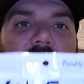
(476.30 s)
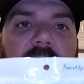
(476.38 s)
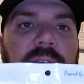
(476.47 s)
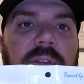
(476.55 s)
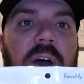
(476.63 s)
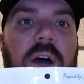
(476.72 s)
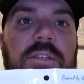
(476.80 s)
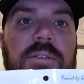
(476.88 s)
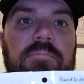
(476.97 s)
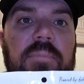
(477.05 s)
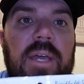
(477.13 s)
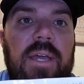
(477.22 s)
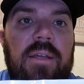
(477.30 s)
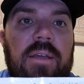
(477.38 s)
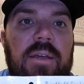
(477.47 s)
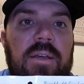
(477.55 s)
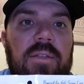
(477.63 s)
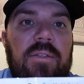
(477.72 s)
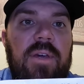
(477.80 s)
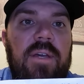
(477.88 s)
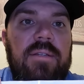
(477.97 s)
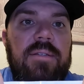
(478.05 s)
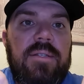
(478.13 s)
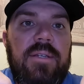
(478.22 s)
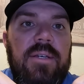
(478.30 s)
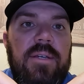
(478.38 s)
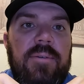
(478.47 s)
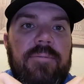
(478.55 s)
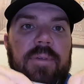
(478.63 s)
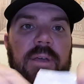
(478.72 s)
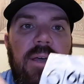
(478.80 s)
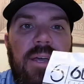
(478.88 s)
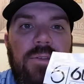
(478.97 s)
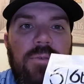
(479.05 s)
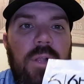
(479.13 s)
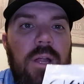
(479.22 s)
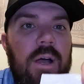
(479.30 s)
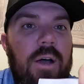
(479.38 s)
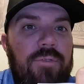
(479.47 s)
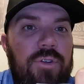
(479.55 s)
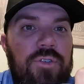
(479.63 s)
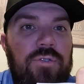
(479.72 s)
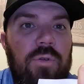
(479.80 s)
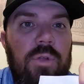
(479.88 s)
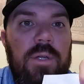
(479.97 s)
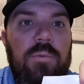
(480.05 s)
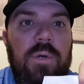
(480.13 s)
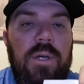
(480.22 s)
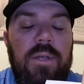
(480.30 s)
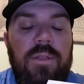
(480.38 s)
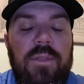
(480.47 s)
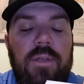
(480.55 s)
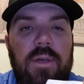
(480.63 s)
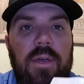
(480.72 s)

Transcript: that's an awesome bait that uh, I do a lot of hover strolling with